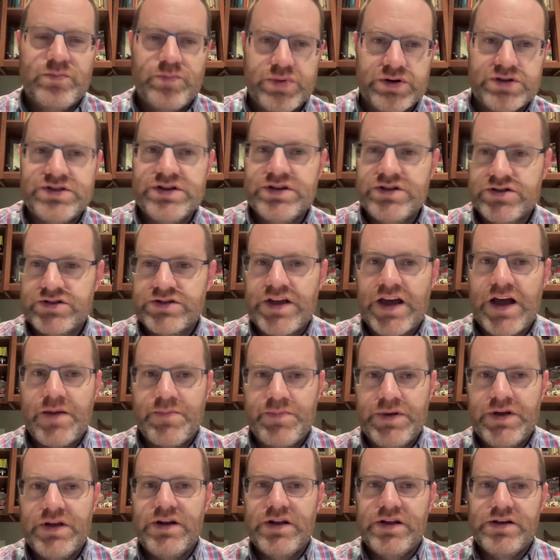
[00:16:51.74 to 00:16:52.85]
procedures
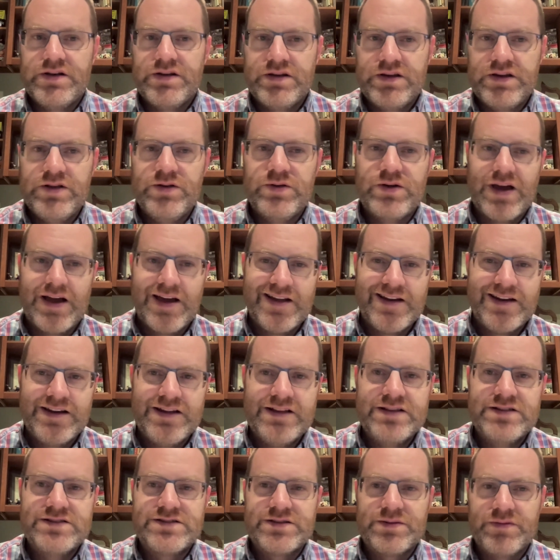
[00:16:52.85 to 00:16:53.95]
happen, and you kind of
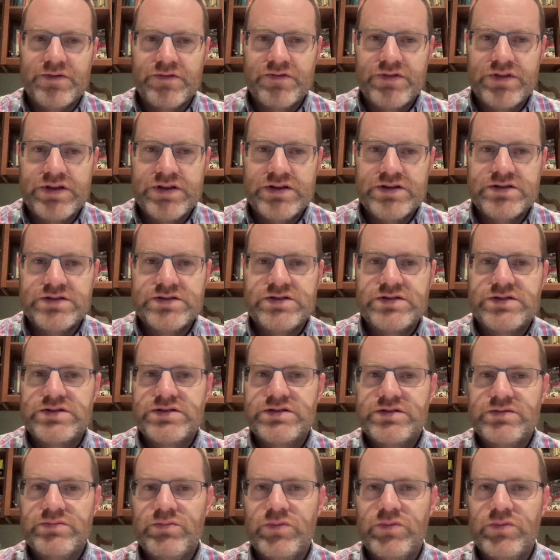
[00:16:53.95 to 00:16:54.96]
need some of these